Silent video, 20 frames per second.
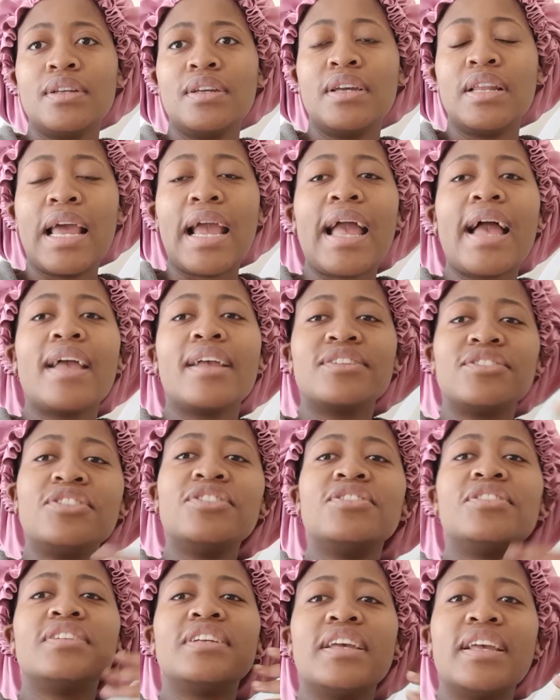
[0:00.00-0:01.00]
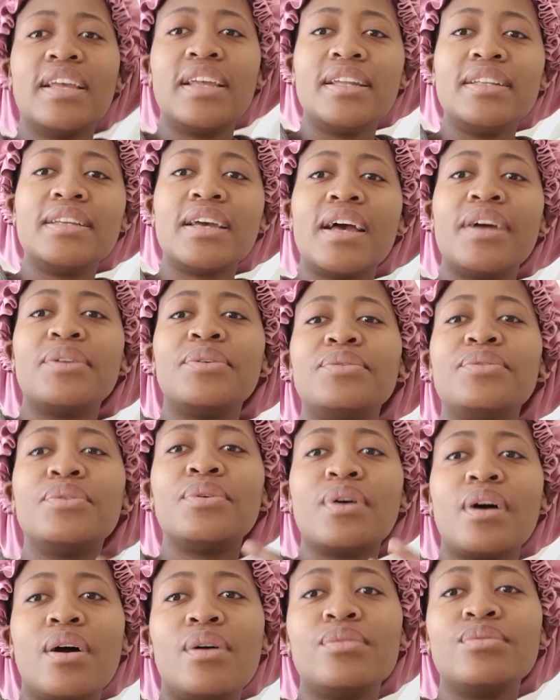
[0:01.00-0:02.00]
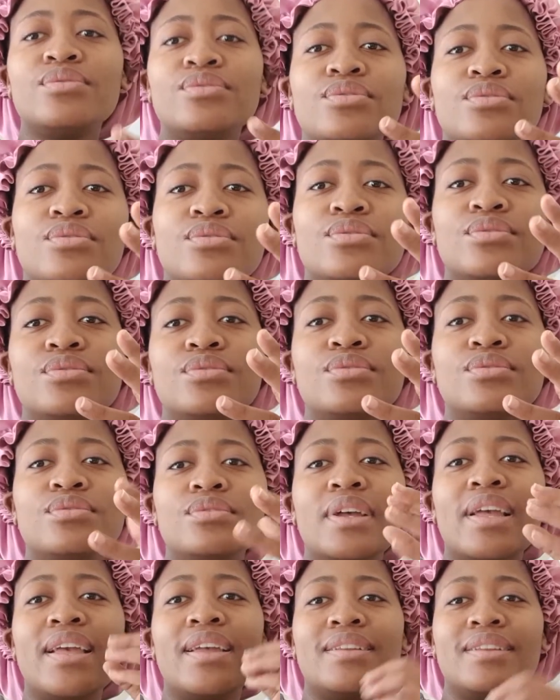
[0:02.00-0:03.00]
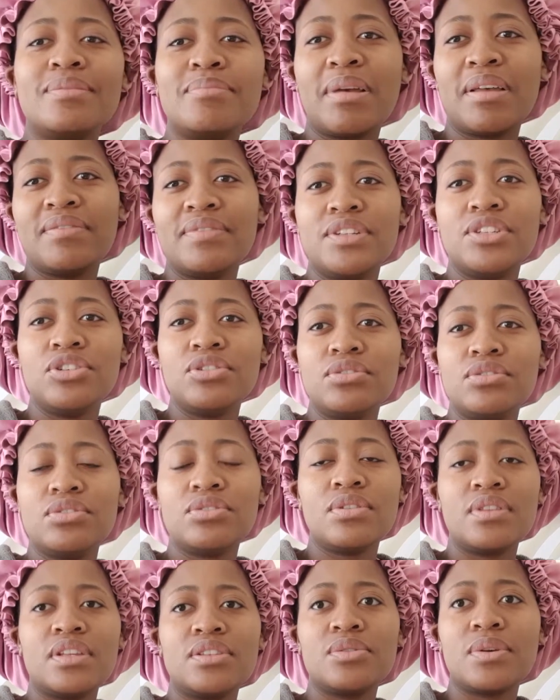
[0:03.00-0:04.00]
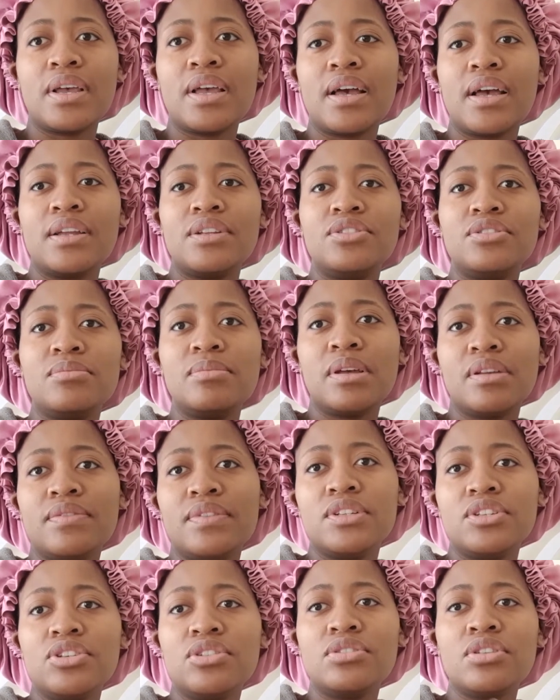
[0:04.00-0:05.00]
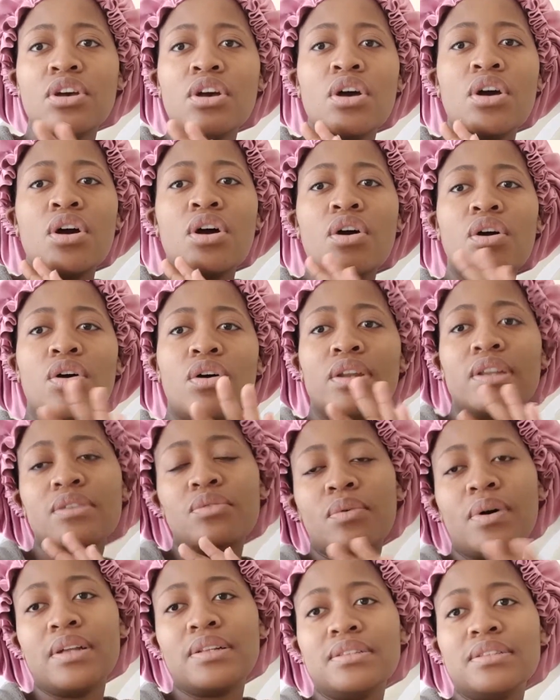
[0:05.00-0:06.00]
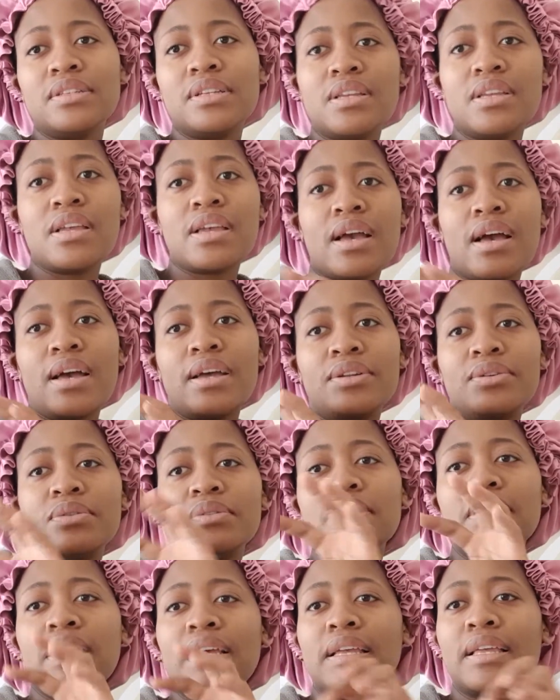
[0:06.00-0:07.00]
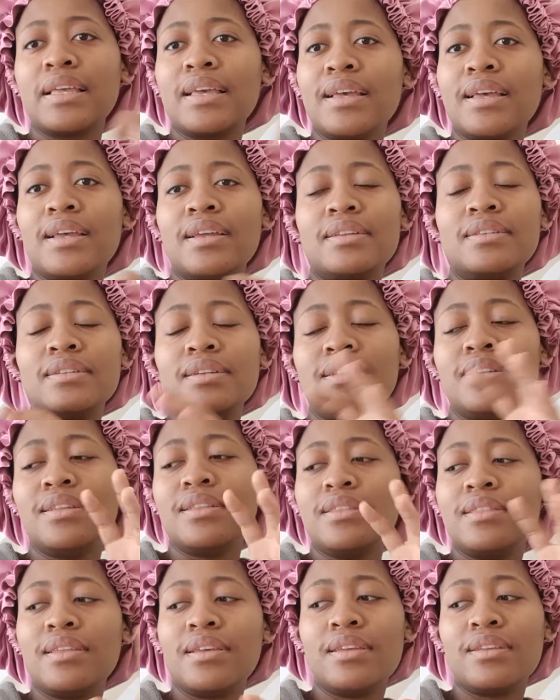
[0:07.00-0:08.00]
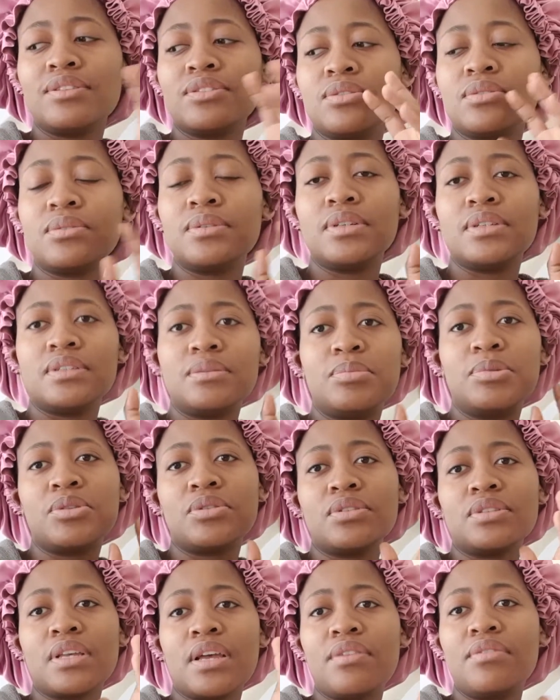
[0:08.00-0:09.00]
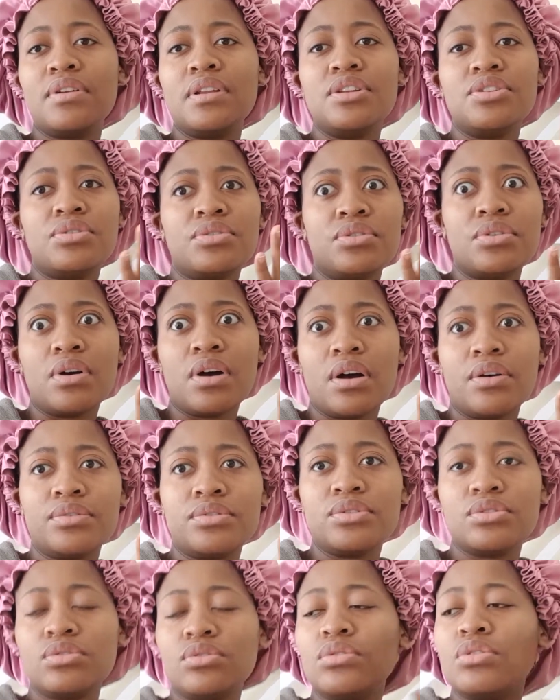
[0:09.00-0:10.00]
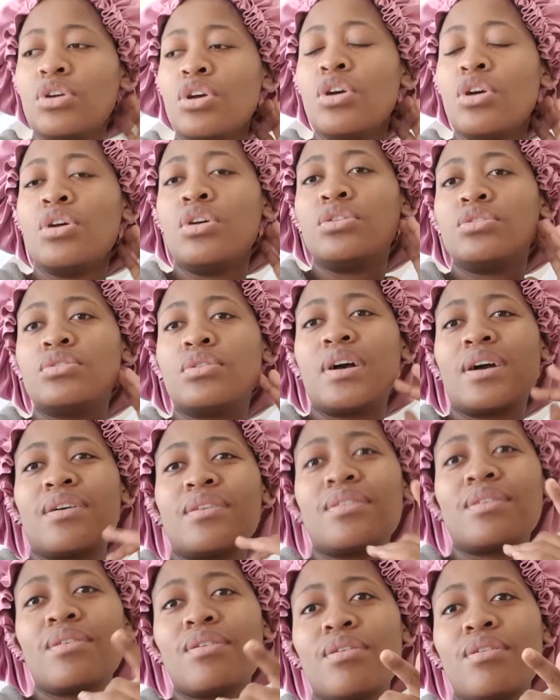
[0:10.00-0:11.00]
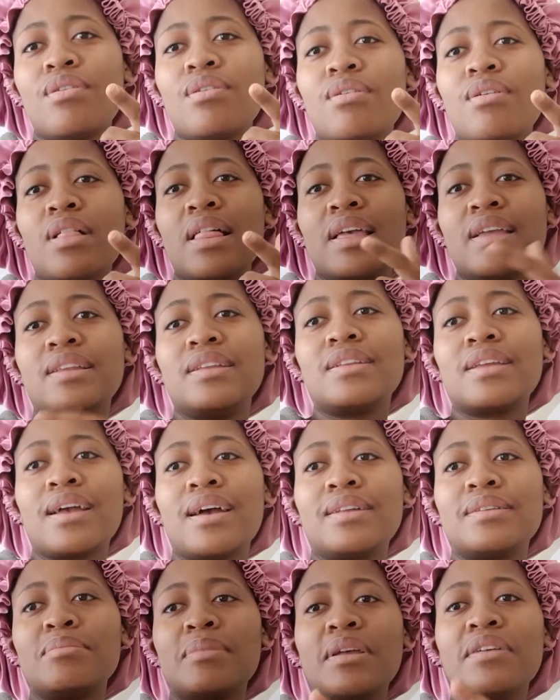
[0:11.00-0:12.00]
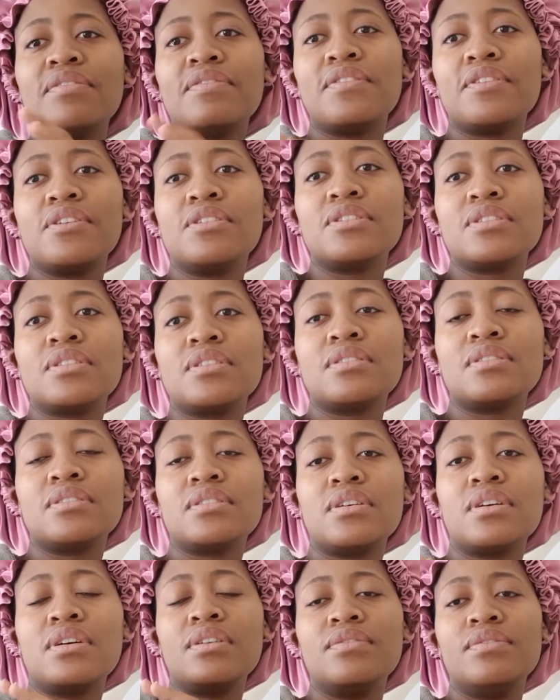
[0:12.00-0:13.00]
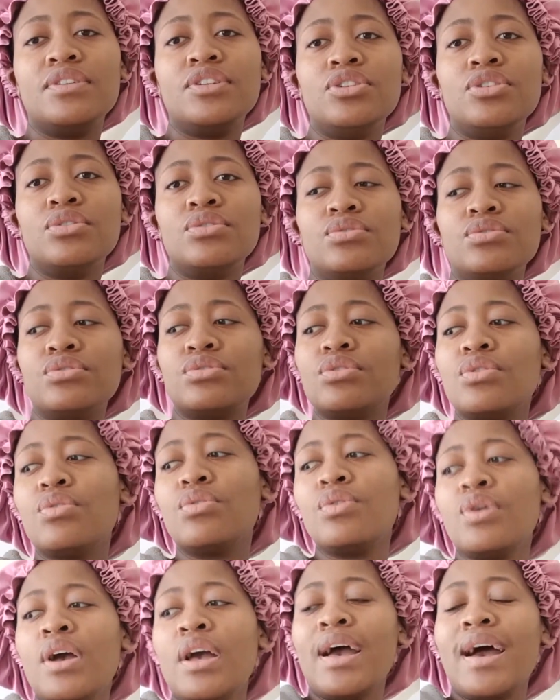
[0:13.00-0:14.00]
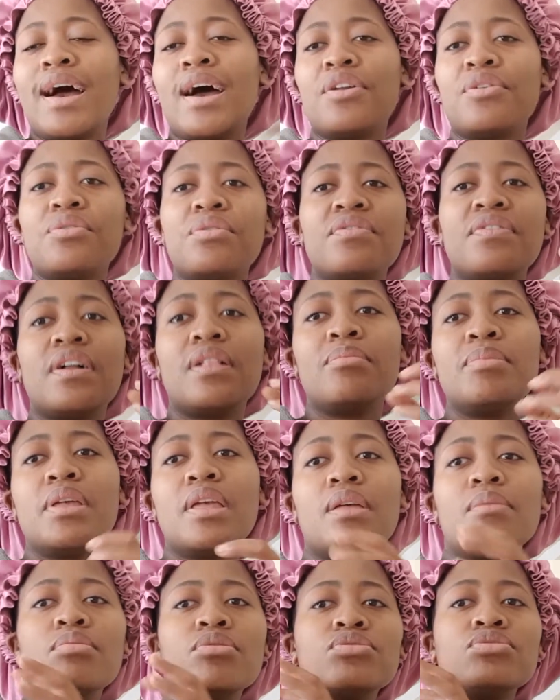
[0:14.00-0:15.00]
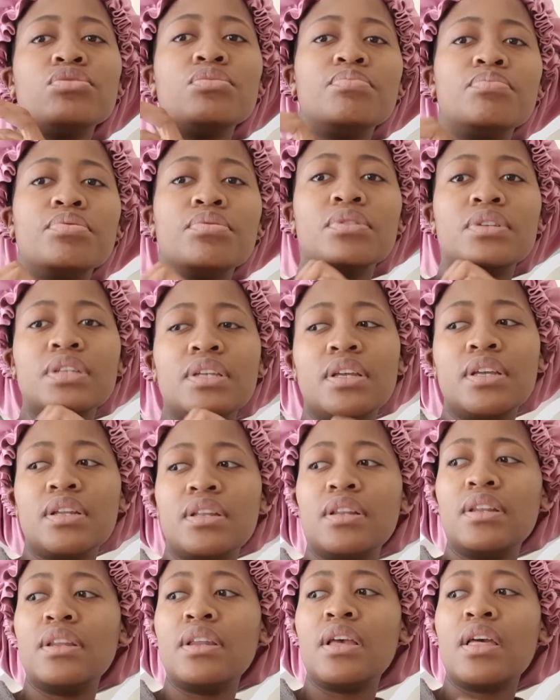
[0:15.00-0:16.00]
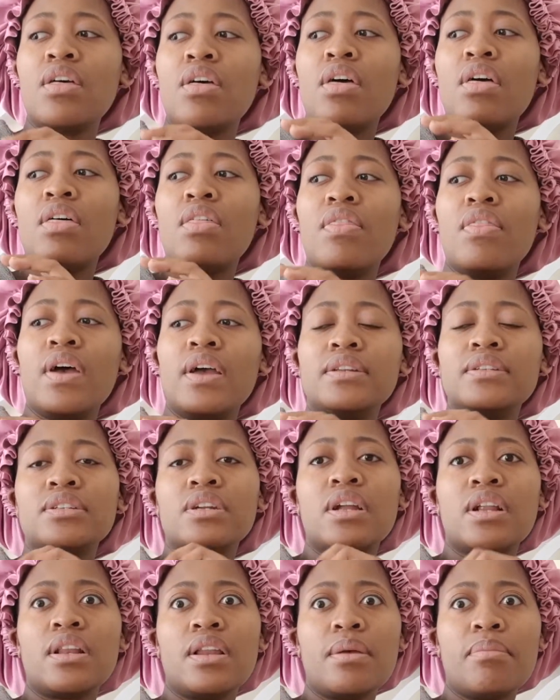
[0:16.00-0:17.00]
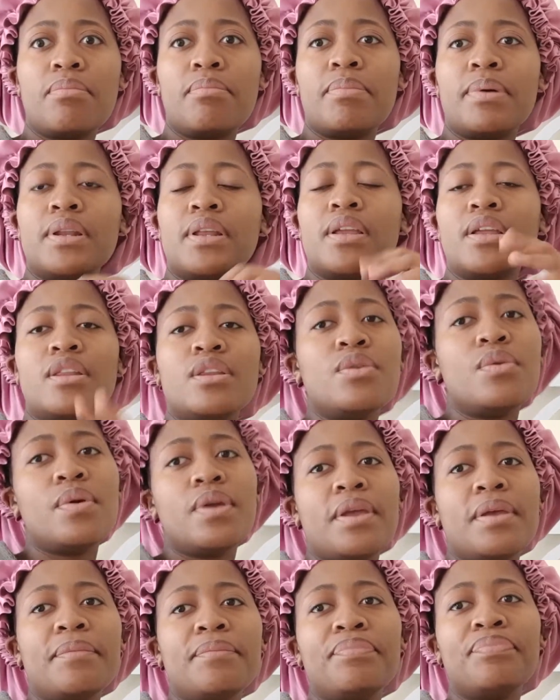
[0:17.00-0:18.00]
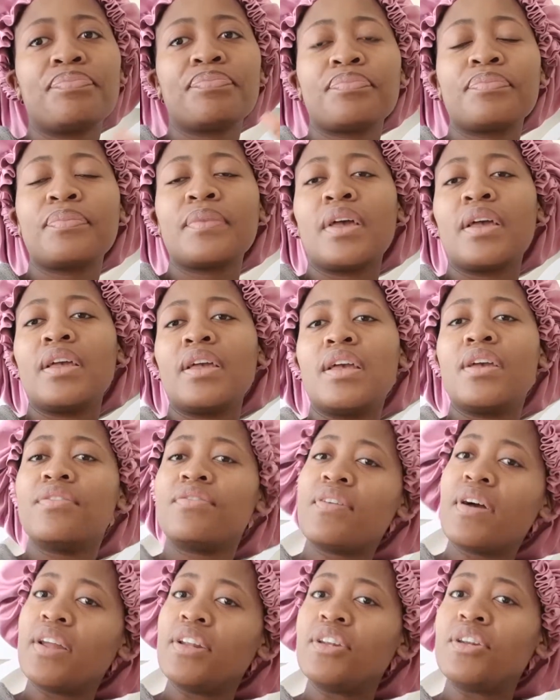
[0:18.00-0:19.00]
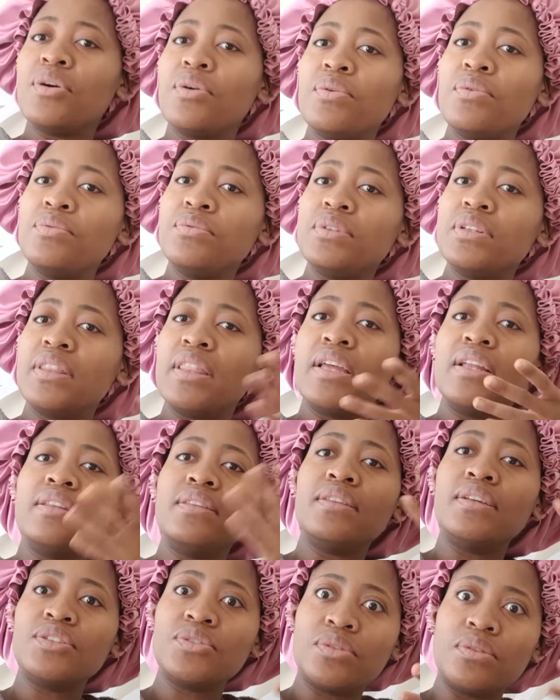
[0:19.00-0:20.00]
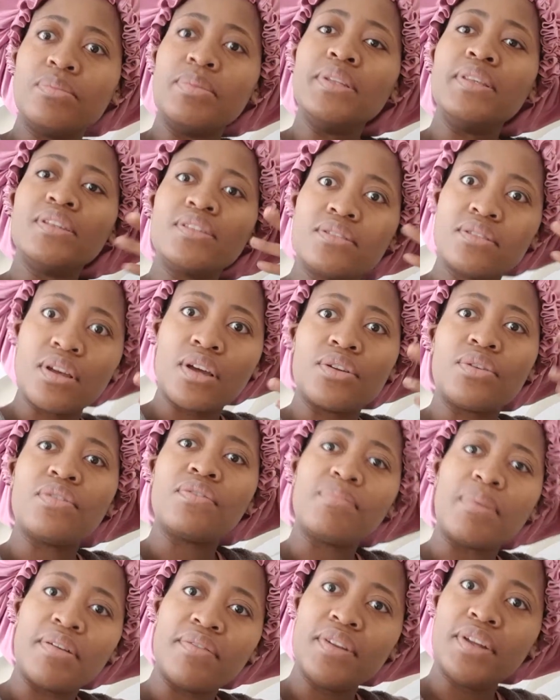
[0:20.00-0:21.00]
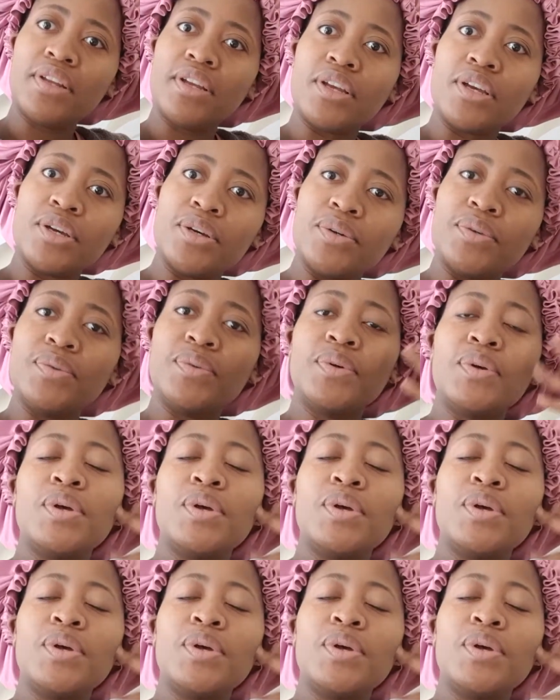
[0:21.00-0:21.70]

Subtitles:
like I actually not hate, I don't know how to edit my videos, so that's why I do my videos all in one take. I don't like add anything to it because I really don't know how to. So I got a call and it cut my first video, so I don't know if I'll be able to put in that clip, but anyway, if I don't, then this will be the start of my video.